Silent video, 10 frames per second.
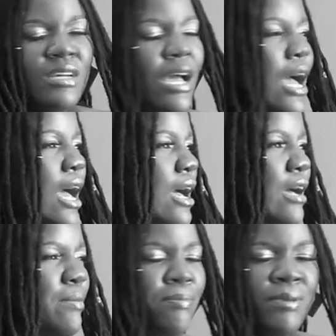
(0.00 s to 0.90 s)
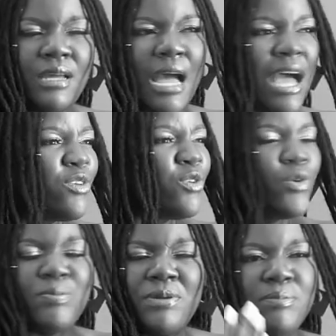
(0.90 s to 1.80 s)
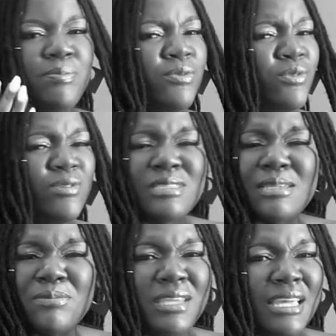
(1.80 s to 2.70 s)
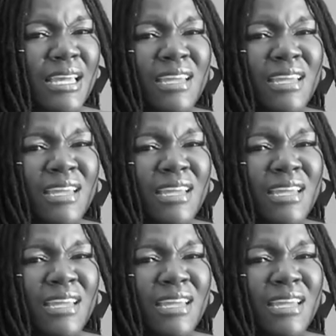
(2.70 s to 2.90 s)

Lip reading: I don't know, pit bull or something?